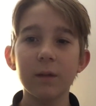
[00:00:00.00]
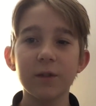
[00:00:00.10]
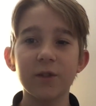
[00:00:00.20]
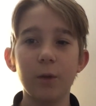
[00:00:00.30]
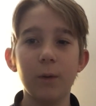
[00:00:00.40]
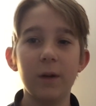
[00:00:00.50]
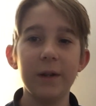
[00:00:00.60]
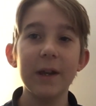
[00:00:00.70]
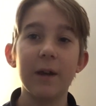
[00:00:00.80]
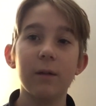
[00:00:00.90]
So, uh,
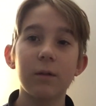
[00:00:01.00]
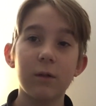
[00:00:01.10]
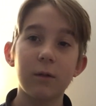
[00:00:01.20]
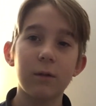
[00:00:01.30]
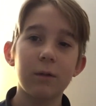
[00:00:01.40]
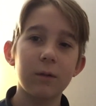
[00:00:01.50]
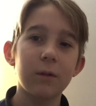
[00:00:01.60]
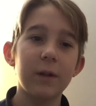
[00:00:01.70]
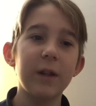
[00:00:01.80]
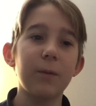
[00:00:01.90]
yeah.
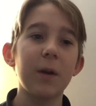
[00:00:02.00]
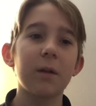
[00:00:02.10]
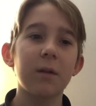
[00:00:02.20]
Anyway.